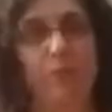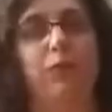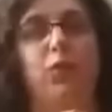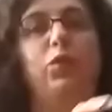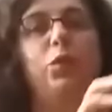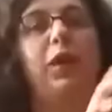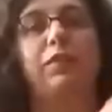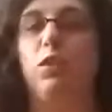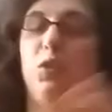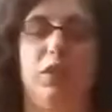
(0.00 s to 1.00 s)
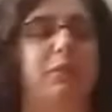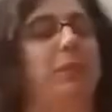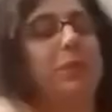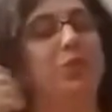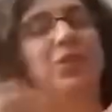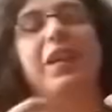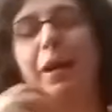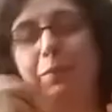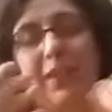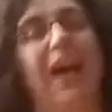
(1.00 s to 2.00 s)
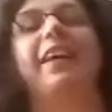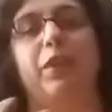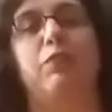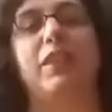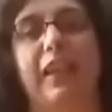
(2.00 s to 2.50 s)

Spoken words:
you have to go look him up because I'm not going to relay